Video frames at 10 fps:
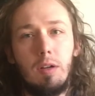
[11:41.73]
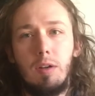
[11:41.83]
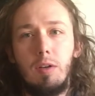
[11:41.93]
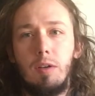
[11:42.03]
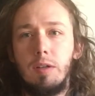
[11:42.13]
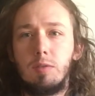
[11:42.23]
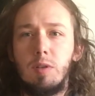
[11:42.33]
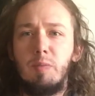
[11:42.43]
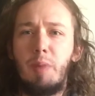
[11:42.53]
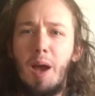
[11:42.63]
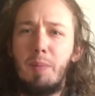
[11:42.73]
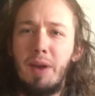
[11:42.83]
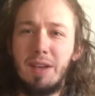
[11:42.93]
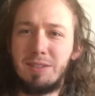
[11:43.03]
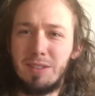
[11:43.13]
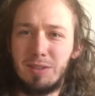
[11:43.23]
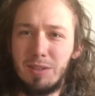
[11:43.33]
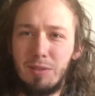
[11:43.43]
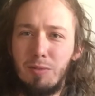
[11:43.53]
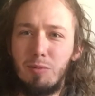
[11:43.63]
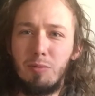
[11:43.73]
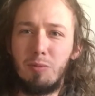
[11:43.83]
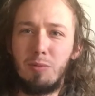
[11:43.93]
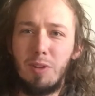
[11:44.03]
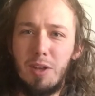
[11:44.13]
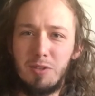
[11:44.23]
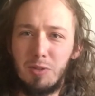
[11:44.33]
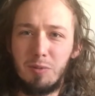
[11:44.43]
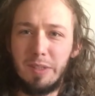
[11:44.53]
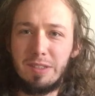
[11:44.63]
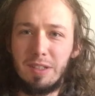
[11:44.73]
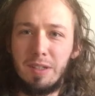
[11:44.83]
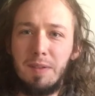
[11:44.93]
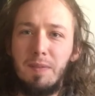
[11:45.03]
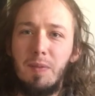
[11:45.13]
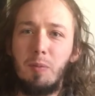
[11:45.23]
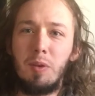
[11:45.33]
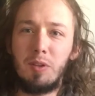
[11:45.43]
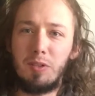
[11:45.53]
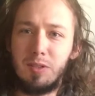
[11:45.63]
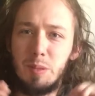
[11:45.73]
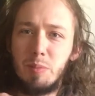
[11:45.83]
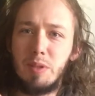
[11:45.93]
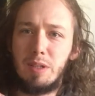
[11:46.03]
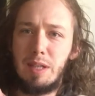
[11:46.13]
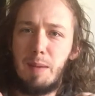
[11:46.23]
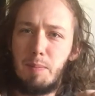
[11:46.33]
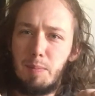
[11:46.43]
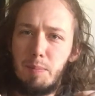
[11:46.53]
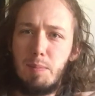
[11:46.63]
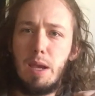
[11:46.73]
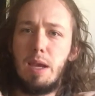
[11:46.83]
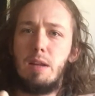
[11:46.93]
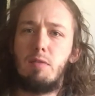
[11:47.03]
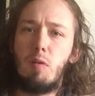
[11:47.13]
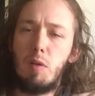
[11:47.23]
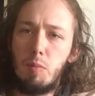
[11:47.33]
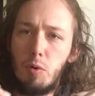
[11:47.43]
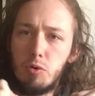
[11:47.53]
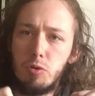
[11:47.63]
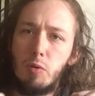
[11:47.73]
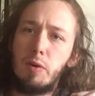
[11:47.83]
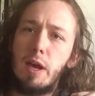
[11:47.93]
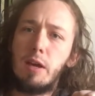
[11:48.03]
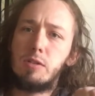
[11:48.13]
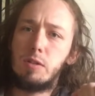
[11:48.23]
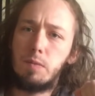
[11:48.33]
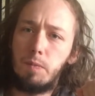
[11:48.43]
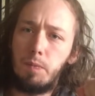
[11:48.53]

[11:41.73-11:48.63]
know, it sort of bypasses logical reasoning when you're deeply in that pain of an emotional reaction.